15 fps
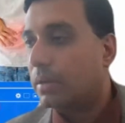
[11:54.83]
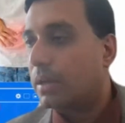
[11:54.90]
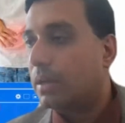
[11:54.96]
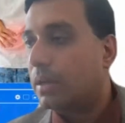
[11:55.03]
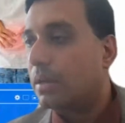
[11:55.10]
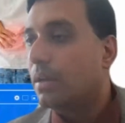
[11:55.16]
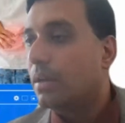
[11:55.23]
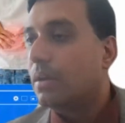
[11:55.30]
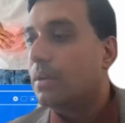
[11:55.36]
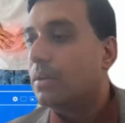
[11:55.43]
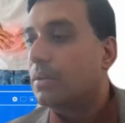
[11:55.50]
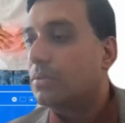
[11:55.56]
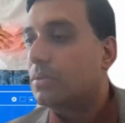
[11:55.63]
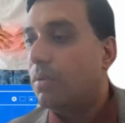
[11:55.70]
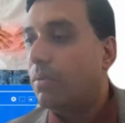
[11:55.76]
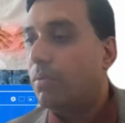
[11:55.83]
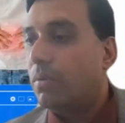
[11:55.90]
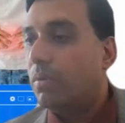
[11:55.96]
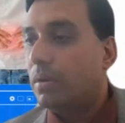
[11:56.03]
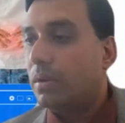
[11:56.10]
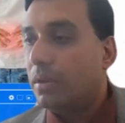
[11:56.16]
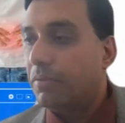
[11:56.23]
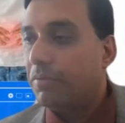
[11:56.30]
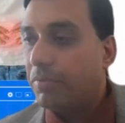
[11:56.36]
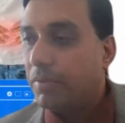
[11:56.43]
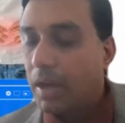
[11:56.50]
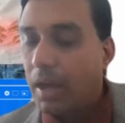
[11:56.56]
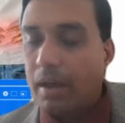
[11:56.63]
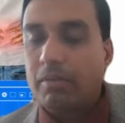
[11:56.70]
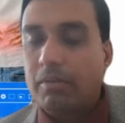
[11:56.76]
Okay. So if we
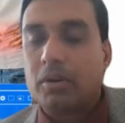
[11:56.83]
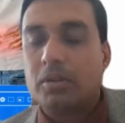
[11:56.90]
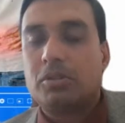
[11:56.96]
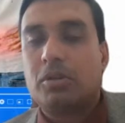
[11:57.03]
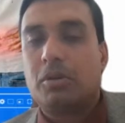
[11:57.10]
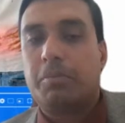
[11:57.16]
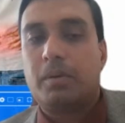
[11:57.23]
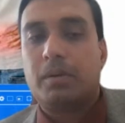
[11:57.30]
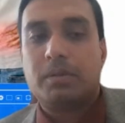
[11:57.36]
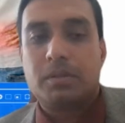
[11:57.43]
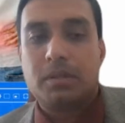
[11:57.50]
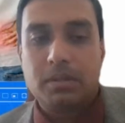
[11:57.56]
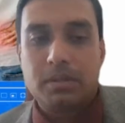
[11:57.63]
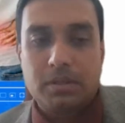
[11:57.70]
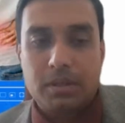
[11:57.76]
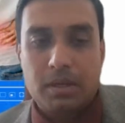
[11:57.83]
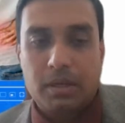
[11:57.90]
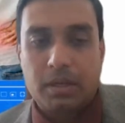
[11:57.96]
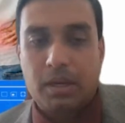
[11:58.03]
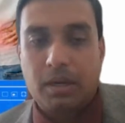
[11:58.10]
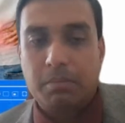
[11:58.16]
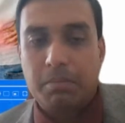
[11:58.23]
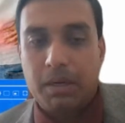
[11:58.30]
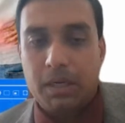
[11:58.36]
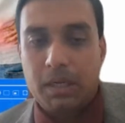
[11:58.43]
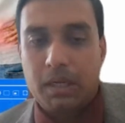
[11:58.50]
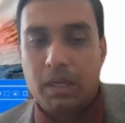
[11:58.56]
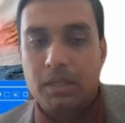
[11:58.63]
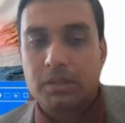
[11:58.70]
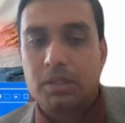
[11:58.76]
have osteoporosis, again
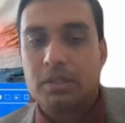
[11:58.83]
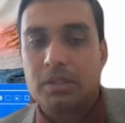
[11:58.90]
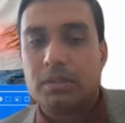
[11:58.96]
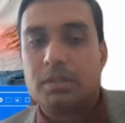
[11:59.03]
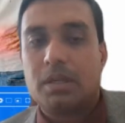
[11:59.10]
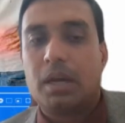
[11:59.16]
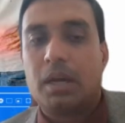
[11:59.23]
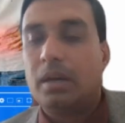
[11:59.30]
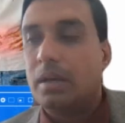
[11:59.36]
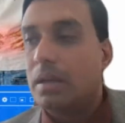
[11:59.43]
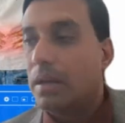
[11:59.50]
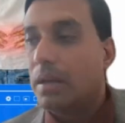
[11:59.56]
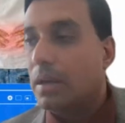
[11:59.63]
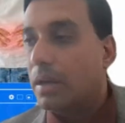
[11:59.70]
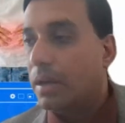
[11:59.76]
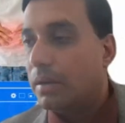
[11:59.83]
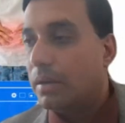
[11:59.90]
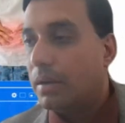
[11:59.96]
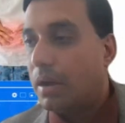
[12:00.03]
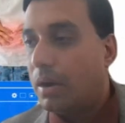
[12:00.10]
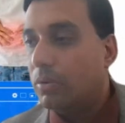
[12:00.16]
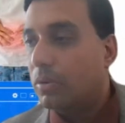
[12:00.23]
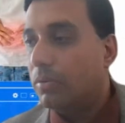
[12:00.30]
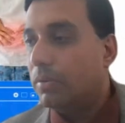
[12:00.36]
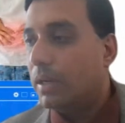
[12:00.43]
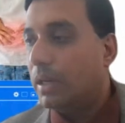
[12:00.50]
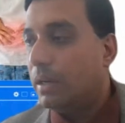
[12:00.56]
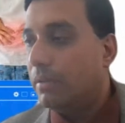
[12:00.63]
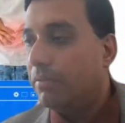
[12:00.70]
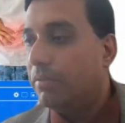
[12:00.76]
medications, and how do we
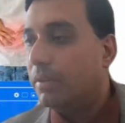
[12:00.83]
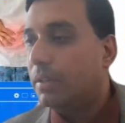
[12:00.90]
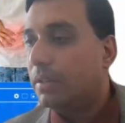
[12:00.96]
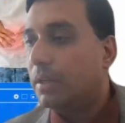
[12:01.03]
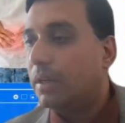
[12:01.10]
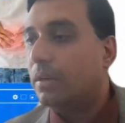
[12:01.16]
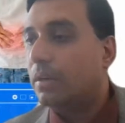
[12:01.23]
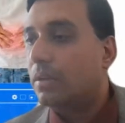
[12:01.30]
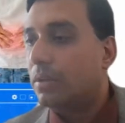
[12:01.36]
live with it?